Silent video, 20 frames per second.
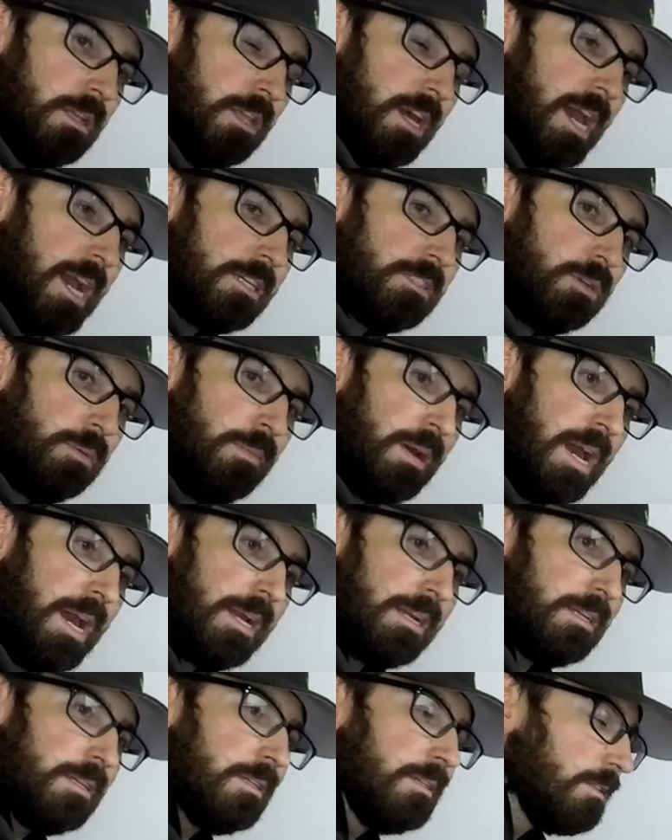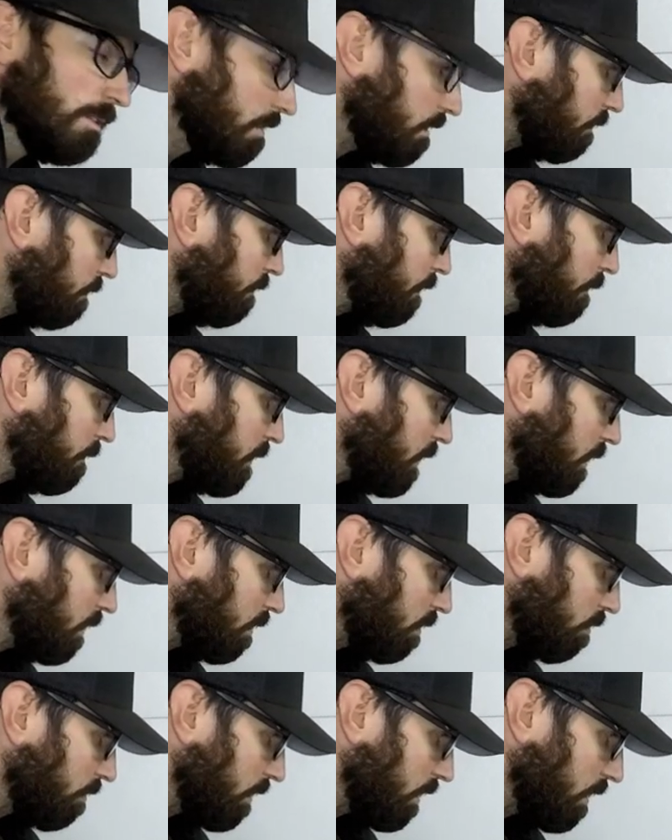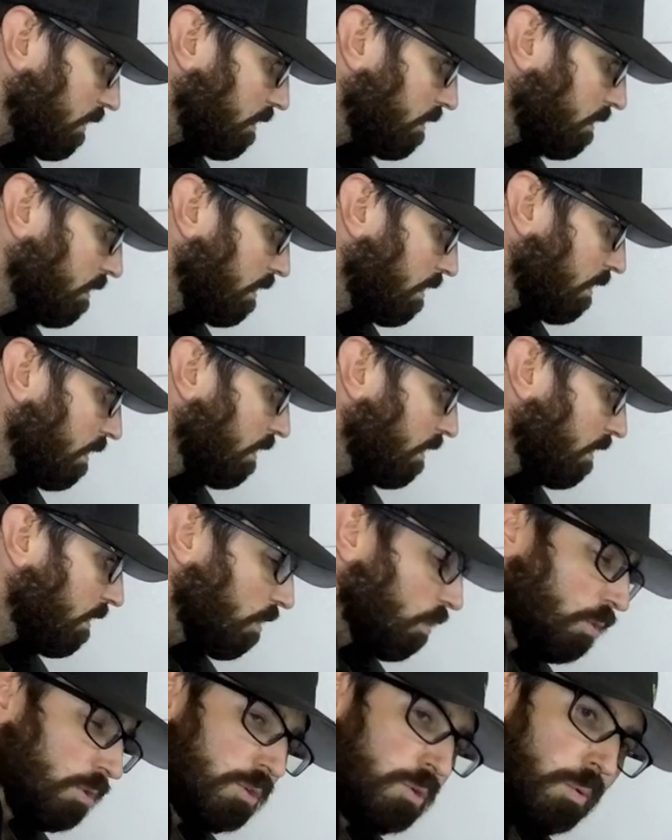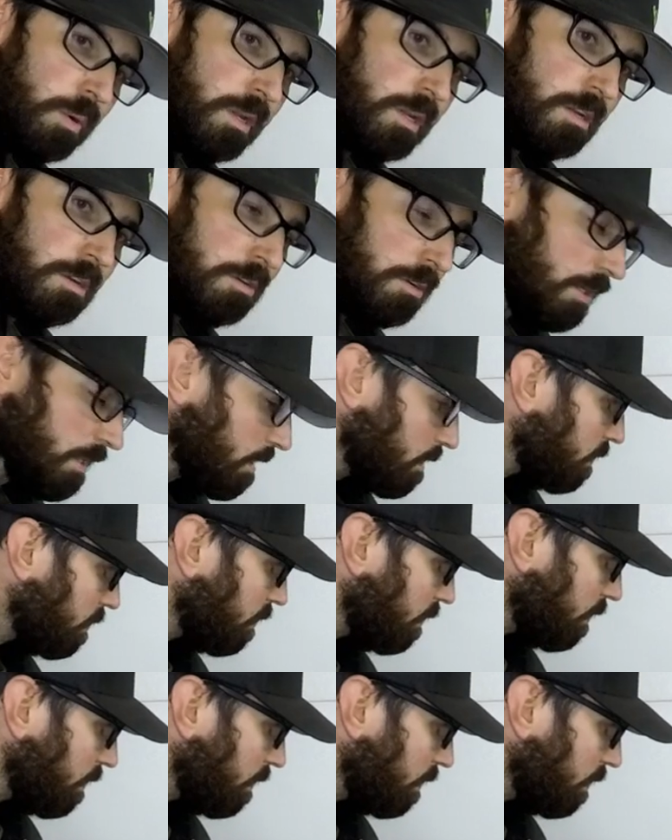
the axle back, the 15 degrees or 20 degrees,